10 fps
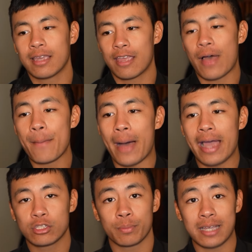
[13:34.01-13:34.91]
If I
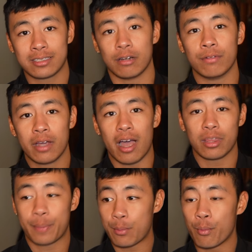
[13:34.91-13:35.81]
buy into myself,
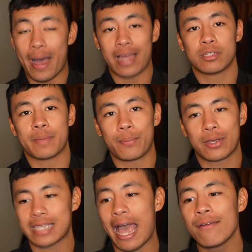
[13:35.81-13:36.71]
other people buy into me,
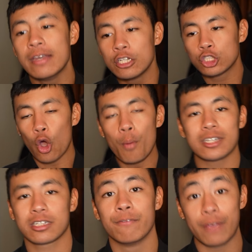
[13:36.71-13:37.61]
because I have so
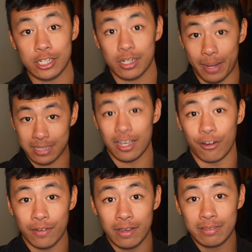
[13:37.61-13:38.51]
much conviction
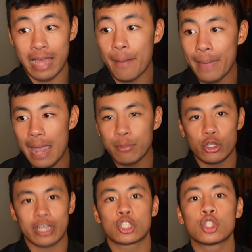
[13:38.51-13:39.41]
myself that I'm able
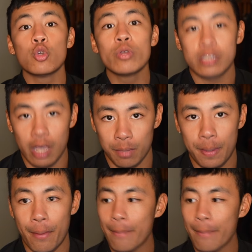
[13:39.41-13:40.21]
to exude it to other people.